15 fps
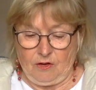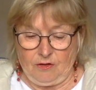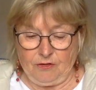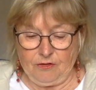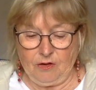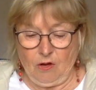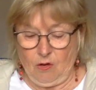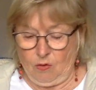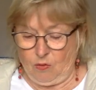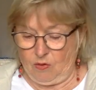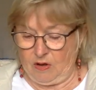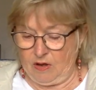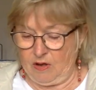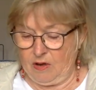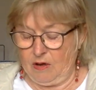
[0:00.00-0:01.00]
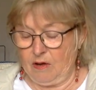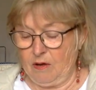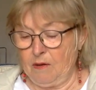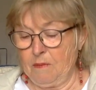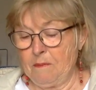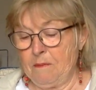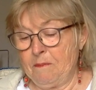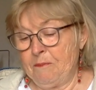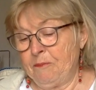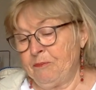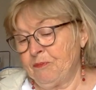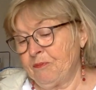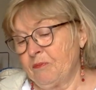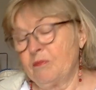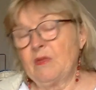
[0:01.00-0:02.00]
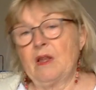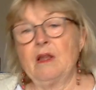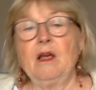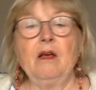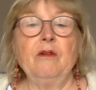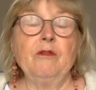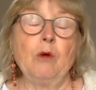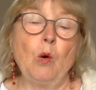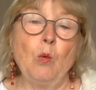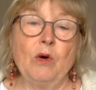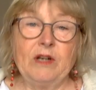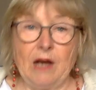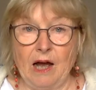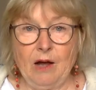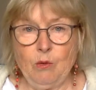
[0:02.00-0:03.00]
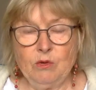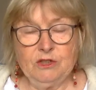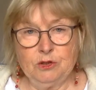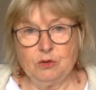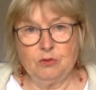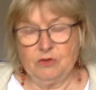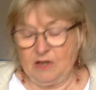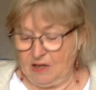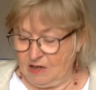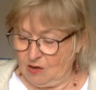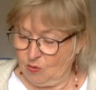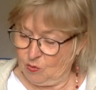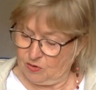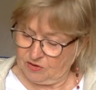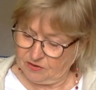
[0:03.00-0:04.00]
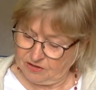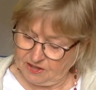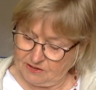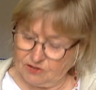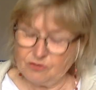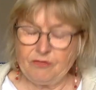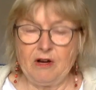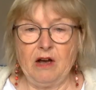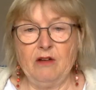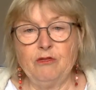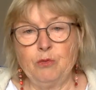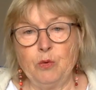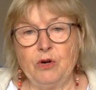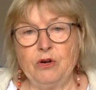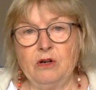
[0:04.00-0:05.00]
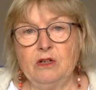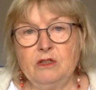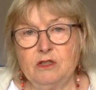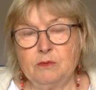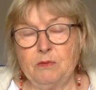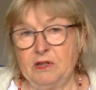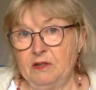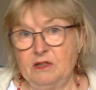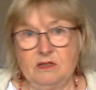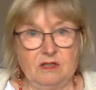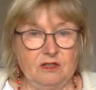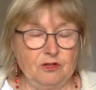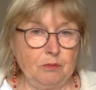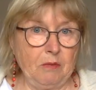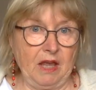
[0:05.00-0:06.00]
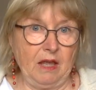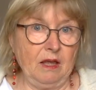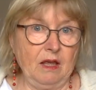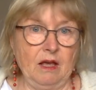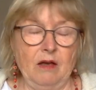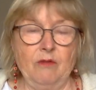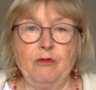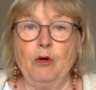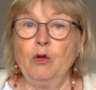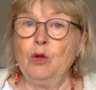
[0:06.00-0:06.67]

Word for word: So um, what I will do now with these five words, but this is me, for